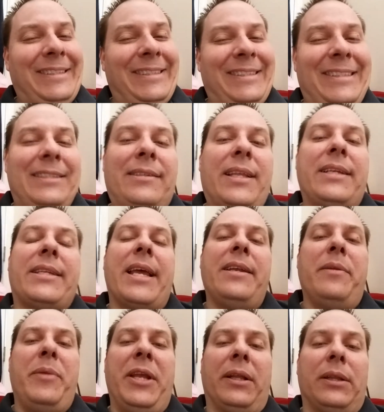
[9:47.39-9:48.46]
they
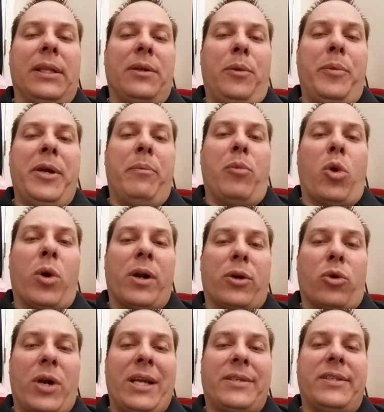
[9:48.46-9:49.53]
tend to be a little bit more
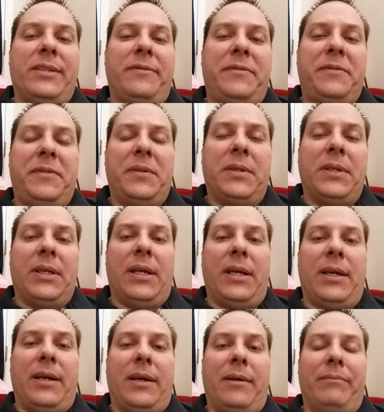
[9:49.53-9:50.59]
aggressive
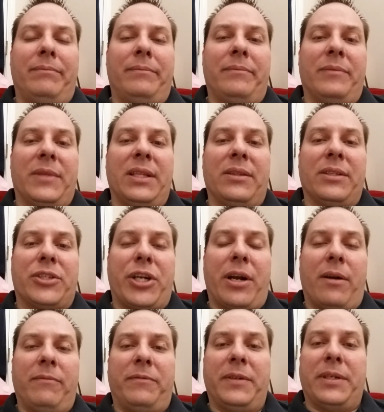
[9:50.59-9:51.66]
um, than the
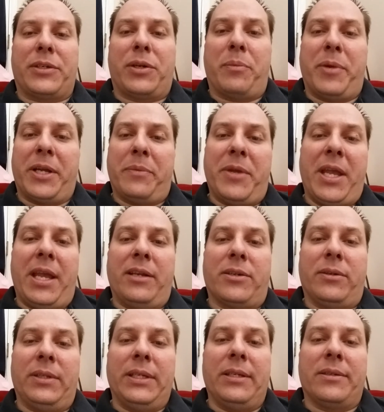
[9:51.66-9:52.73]
cherub fish or pygmy
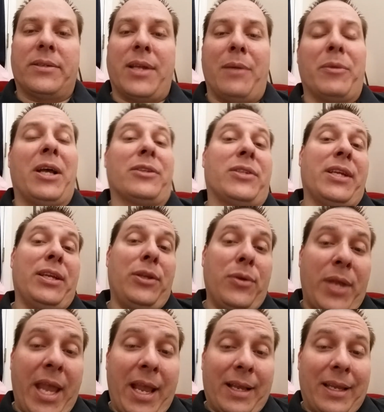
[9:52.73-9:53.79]
angel is. I'm not saying
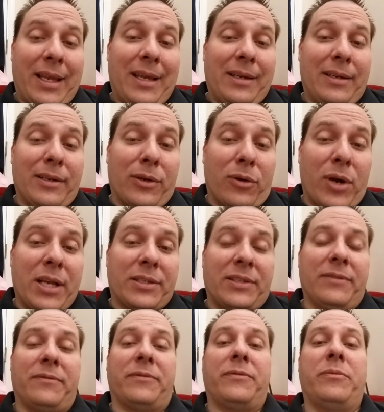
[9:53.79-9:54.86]
you can't get an
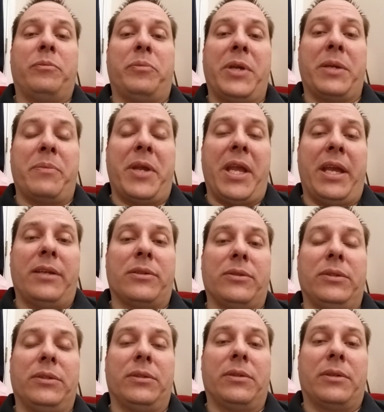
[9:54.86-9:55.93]
aggressive pygmy
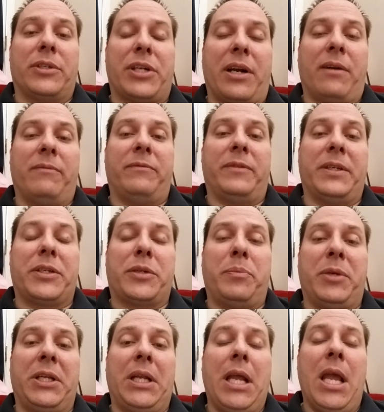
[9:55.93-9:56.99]
angel or cherub fish,
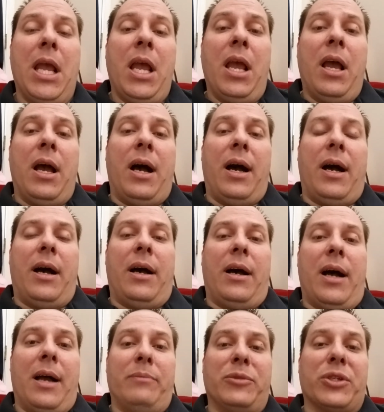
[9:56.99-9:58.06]
but
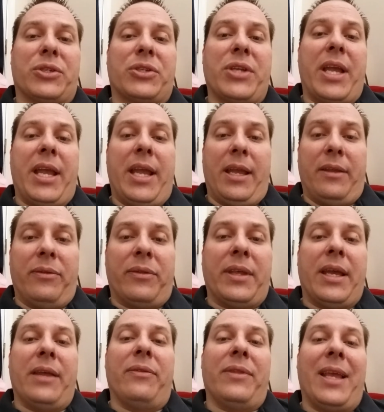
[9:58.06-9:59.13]
uh, I'm just saying
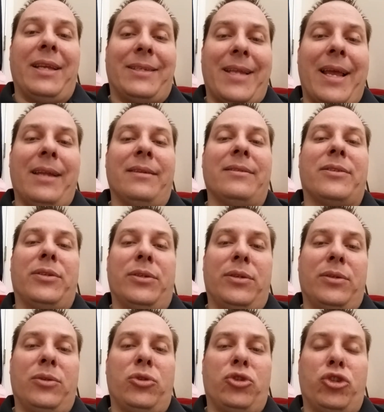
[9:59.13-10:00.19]
that they tend
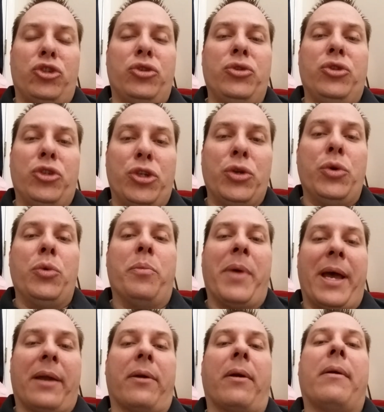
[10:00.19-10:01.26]
to do
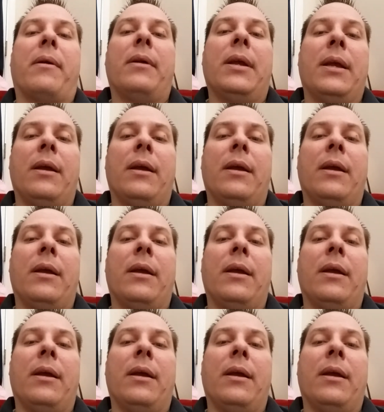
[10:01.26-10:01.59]
better